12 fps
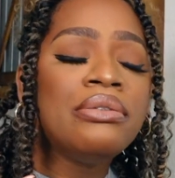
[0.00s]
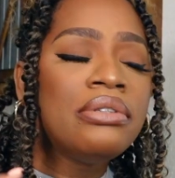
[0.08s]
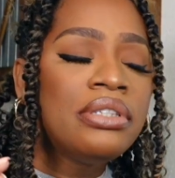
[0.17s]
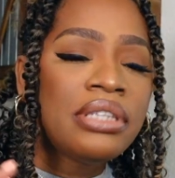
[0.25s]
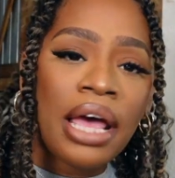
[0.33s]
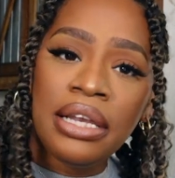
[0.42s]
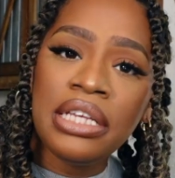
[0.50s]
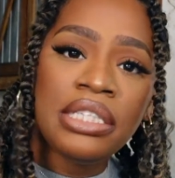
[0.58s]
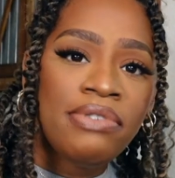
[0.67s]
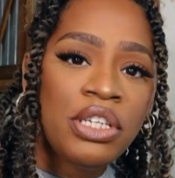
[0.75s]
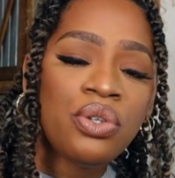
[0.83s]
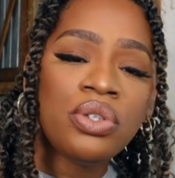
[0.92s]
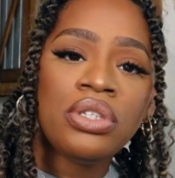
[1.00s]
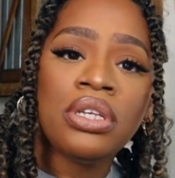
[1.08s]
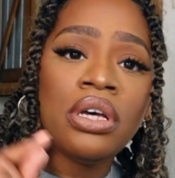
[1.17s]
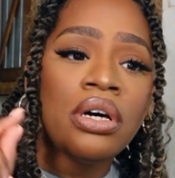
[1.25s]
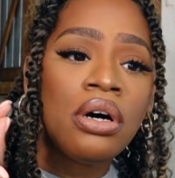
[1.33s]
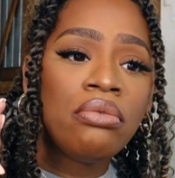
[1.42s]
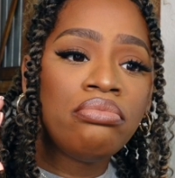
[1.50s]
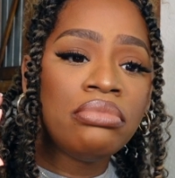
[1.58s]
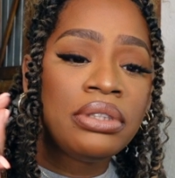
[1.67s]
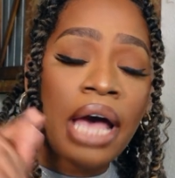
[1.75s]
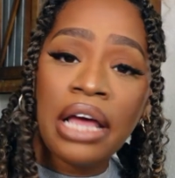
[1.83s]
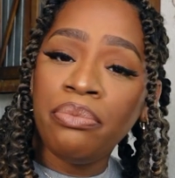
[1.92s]
send this video to
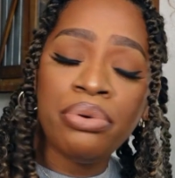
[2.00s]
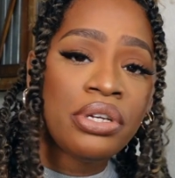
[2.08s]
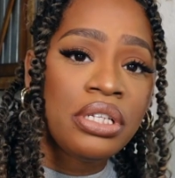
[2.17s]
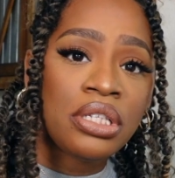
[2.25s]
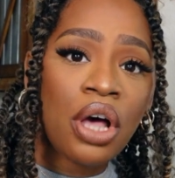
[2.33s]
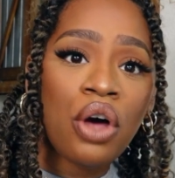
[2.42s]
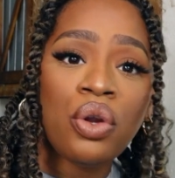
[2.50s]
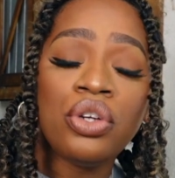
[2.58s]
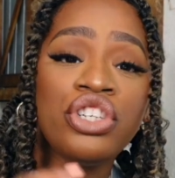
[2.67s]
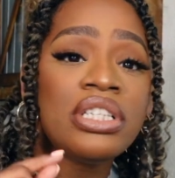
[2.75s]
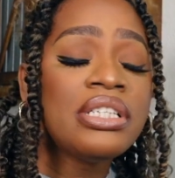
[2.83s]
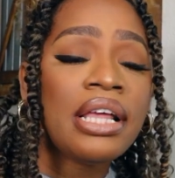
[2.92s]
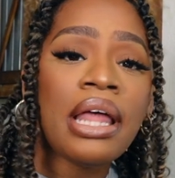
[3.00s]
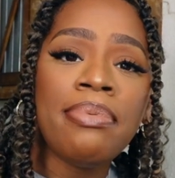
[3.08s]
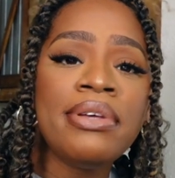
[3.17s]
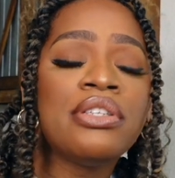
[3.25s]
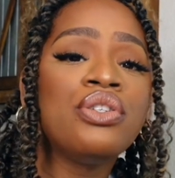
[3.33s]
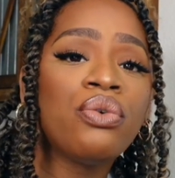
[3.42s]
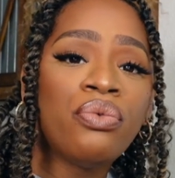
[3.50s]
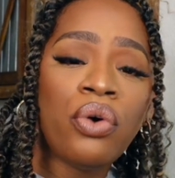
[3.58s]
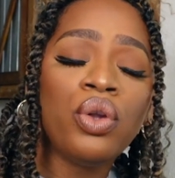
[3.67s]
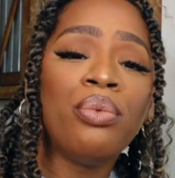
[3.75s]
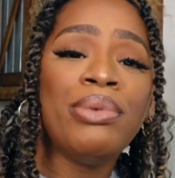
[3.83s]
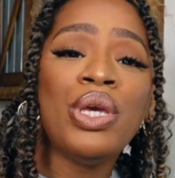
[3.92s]
that person or just tell that person to
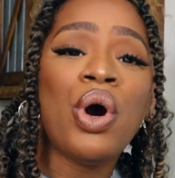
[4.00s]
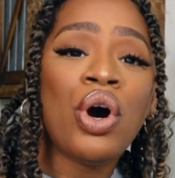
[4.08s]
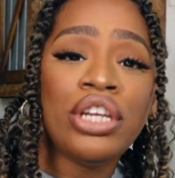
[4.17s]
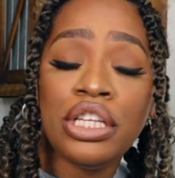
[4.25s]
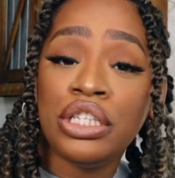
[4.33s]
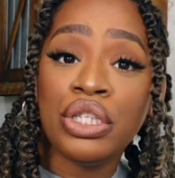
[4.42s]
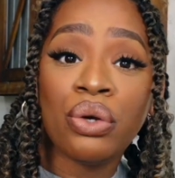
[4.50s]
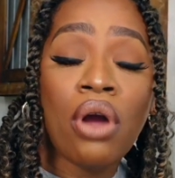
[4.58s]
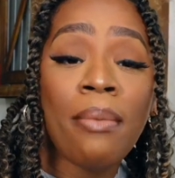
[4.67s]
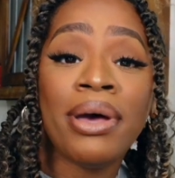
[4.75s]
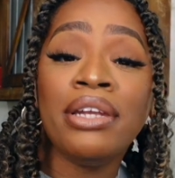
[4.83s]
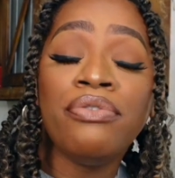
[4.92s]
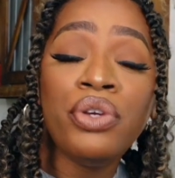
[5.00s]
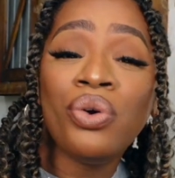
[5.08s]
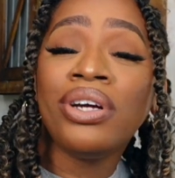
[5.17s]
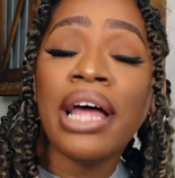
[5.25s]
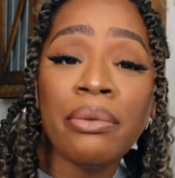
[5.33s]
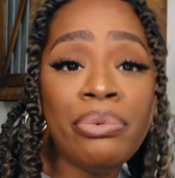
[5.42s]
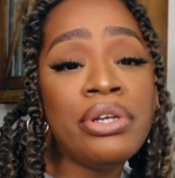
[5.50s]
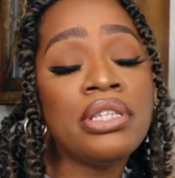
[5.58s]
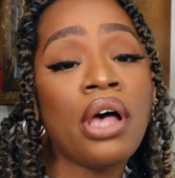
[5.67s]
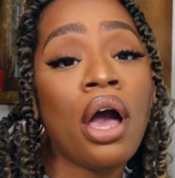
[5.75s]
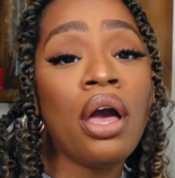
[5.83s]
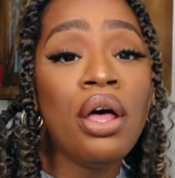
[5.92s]
follow me on Instagram. And if you are that
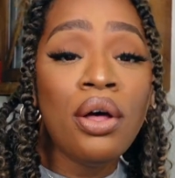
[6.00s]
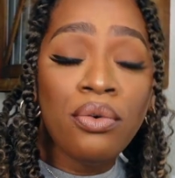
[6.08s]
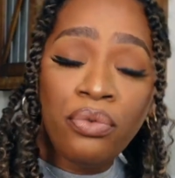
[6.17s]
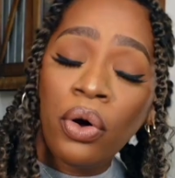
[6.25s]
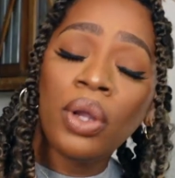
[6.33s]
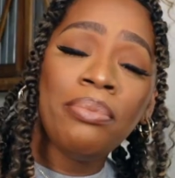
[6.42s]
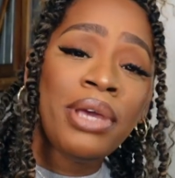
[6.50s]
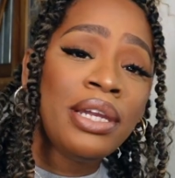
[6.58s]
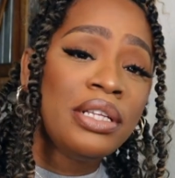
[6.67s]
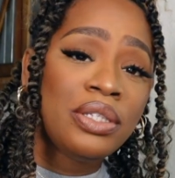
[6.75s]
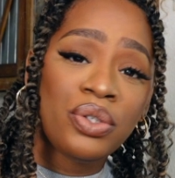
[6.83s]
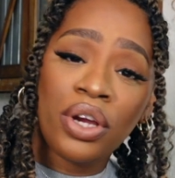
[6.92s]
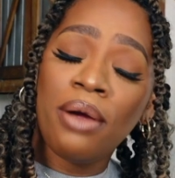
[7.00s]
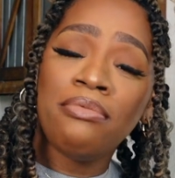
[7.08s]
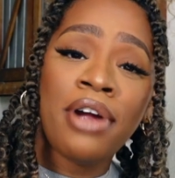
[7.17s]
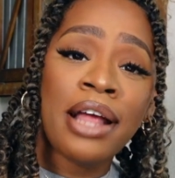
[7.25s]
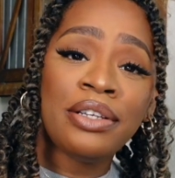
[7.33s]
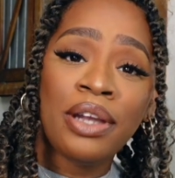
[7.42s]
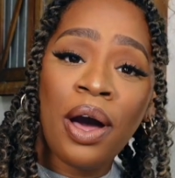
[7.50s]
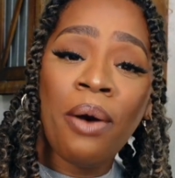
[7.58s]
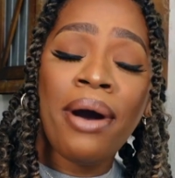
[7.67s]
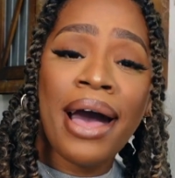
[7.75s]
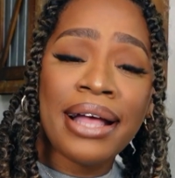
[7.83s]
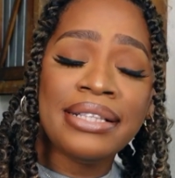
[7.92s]
person, follow me on Instagram right
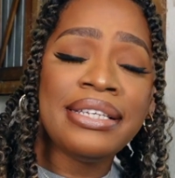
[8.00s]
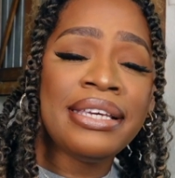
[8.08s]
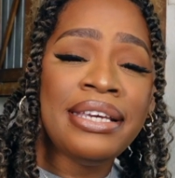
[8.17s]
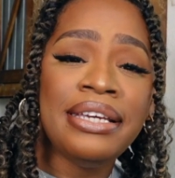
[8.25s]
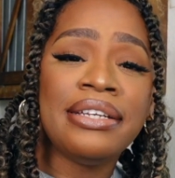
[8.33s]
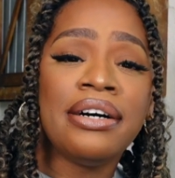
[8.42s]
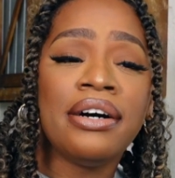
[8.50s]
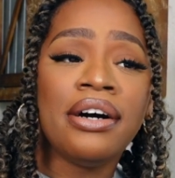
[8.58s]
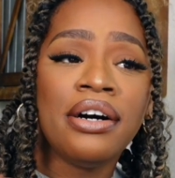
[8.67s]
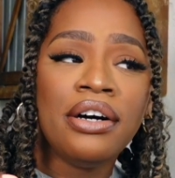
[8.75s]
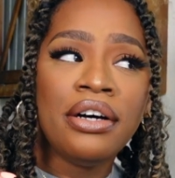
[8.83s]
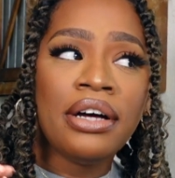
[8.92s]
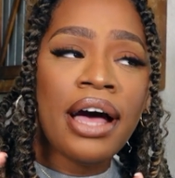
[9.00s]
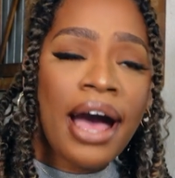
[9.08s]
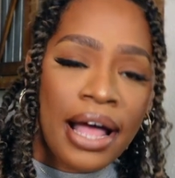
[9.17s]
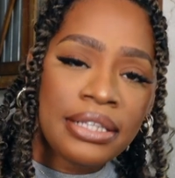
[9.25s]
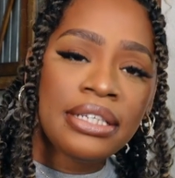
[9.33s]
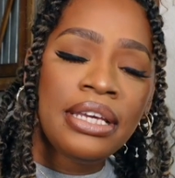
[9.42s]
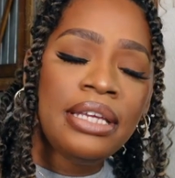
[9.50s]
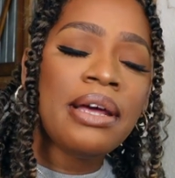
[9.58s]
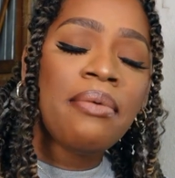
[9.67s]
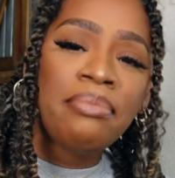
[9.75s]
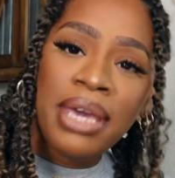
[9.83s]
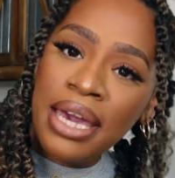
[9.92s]
now at Takida, at
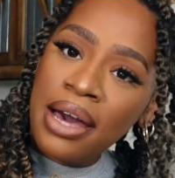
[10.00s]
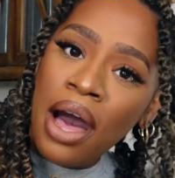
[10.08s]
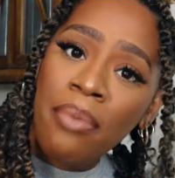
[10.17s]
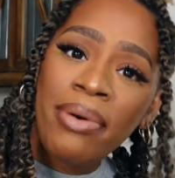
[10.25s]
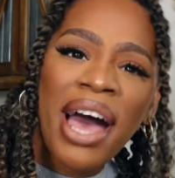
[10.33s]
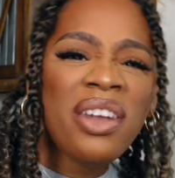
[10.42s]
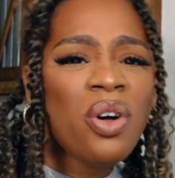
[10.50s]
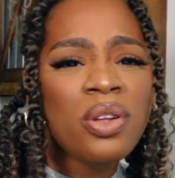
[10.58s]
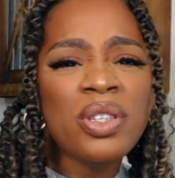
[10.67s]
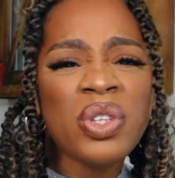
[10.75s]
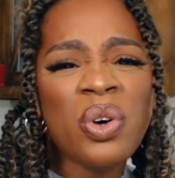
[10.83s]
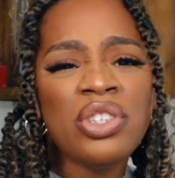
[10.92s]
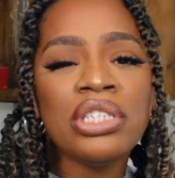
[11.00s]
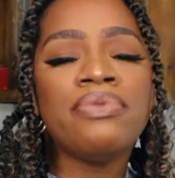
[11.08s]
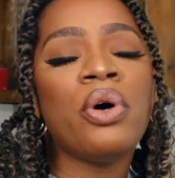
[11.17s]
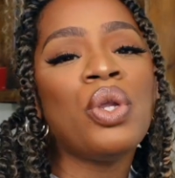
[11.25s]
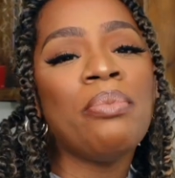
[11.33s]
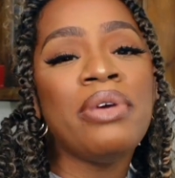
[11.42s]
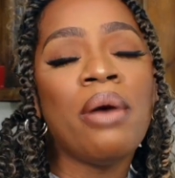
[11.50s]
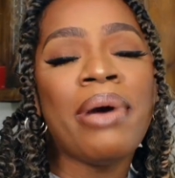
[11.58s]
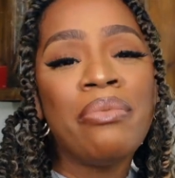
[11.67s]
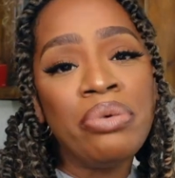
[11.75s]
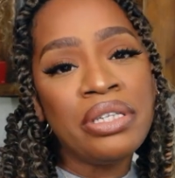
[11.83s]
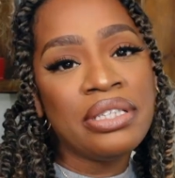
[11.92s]
Takida Makeup. And also just follow me on
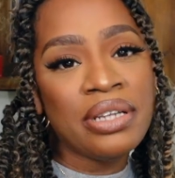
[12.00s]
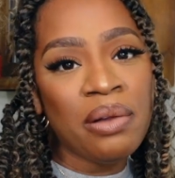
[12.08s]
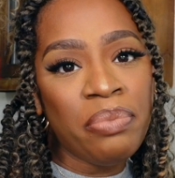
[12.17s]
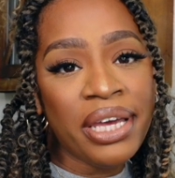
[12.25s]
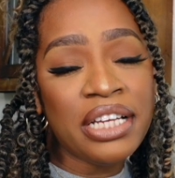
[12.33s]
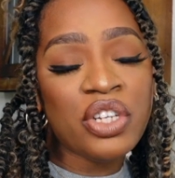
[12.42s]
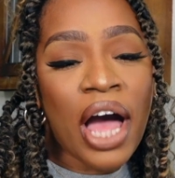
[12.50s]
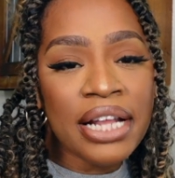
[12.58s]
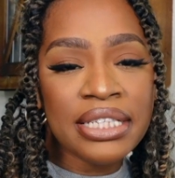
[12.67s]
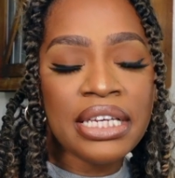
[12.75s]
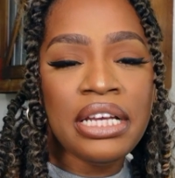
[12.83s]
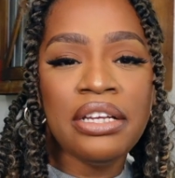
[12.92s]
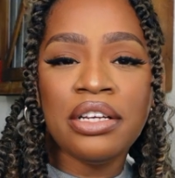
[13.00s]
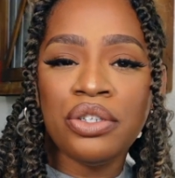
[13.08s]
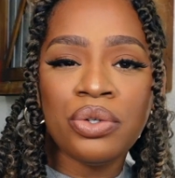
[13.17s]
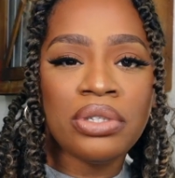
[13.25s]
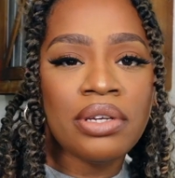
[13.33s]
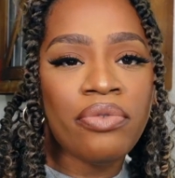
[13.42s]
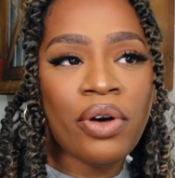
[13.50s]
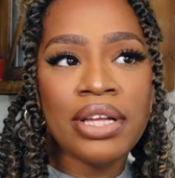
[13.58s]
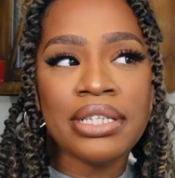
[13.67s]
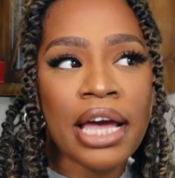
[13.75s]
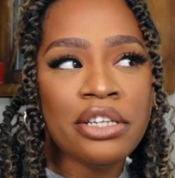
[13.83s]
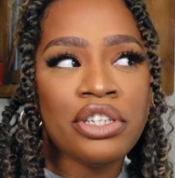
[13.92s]
my personal page at Takida Joseph,
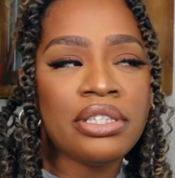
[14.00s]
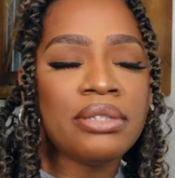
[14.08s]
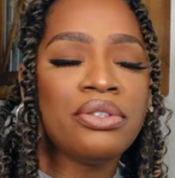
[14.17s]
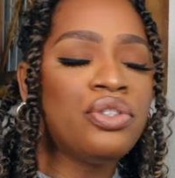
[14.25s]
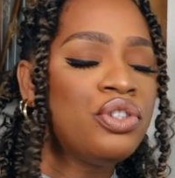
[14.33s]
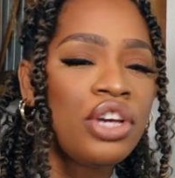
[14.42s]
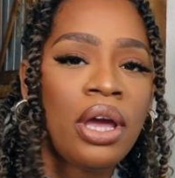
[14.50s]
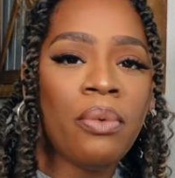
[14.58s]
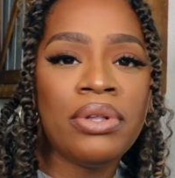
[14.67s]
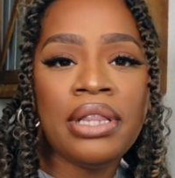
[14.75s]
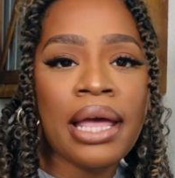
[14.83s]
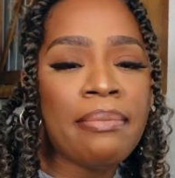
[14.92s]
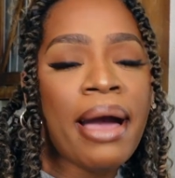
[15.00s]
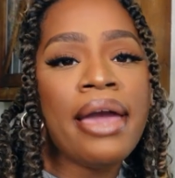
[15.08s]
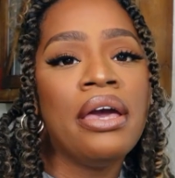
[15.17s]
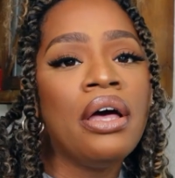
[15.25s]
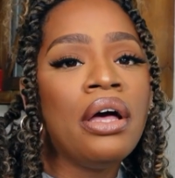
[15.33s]
because I just share with like my